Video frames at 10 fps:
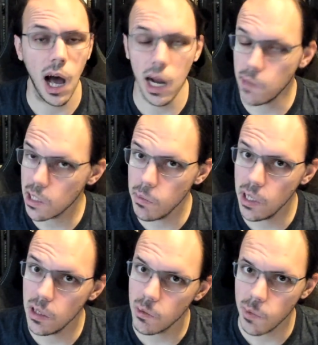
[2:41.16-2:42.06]
I
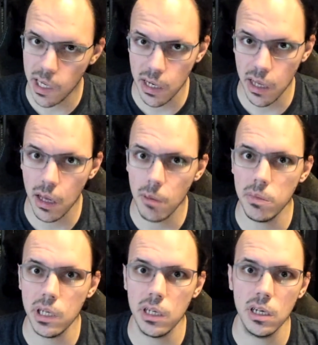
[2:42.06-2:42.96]
recommend waiting
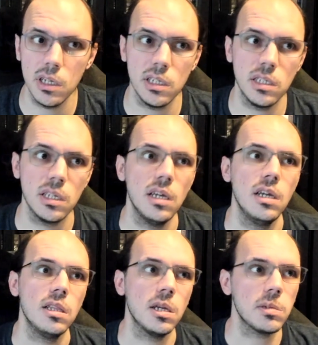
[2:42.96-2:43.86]
because
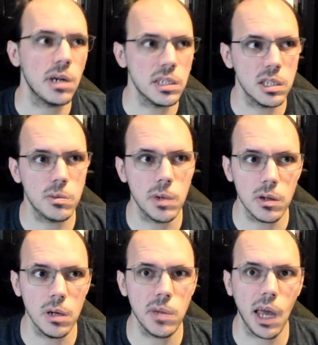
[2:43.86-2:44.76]
those prices will
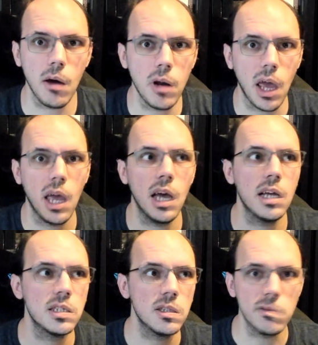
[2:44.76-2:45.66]
come down
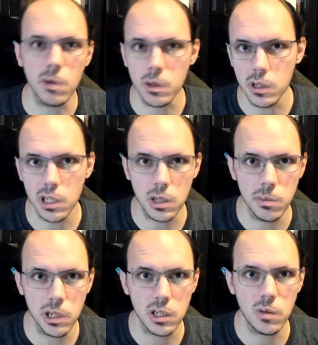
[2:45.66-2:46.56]
as the further
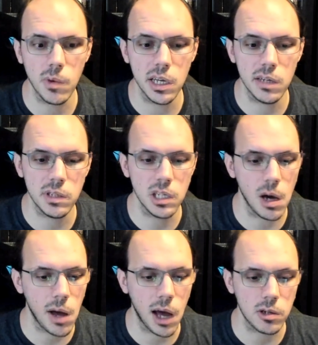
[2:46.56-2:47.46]
distribution waves
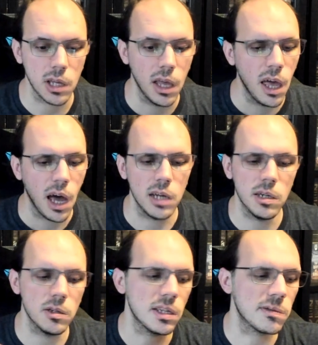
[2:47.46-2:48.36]
go out. I
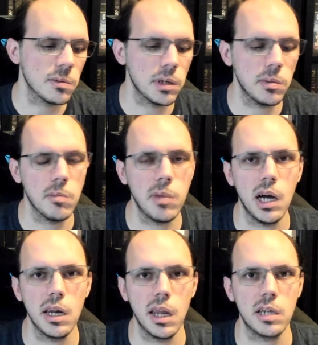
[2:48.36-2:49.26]
know several people
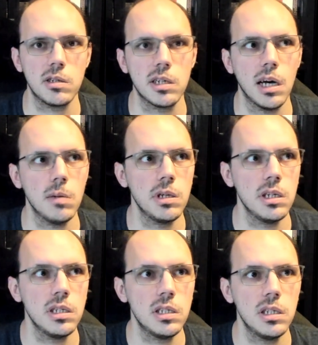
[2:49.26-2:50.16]
bought extra
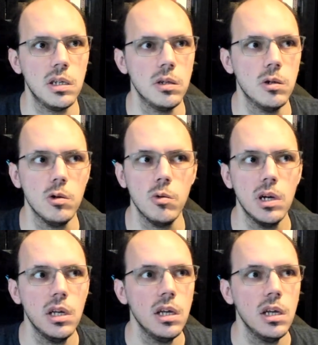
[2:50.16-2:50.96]
copies to